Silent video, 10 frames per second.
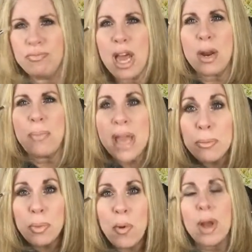kind of
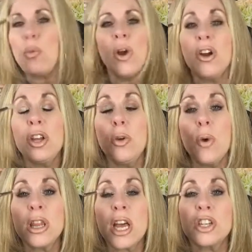pinpoint where you
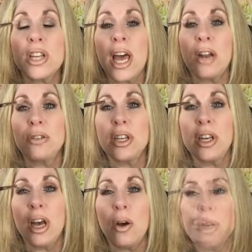want that shadow to
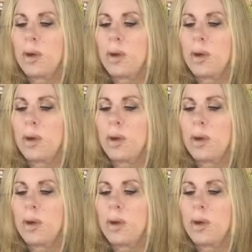go.